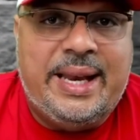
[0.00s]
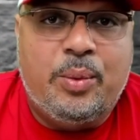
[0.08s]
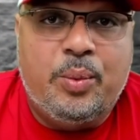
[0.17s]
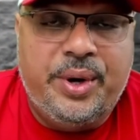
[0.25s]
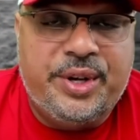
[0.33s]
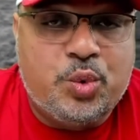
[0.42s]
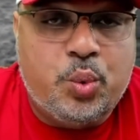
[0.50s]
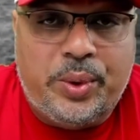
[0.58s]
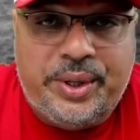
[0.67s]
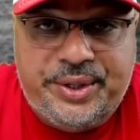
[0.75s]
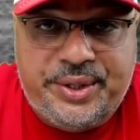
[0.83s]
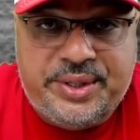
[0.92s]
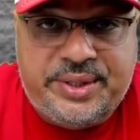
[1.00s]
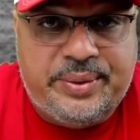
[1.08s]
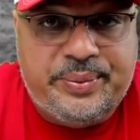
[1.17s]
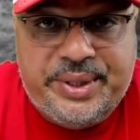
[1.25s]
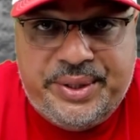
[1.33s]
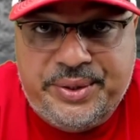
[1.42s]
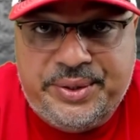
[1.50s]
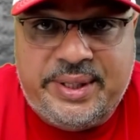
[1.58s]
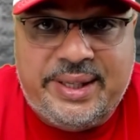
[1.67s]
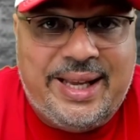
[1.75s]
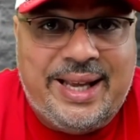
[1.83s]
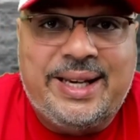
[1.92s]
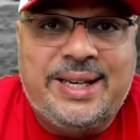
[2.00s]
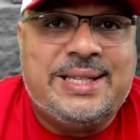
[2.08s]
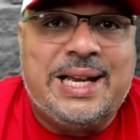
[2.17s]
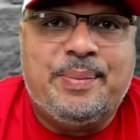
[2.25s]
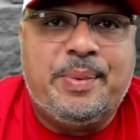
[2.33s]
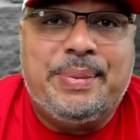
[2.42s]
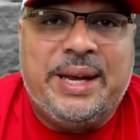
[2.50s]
and it works wonders in reducing any type of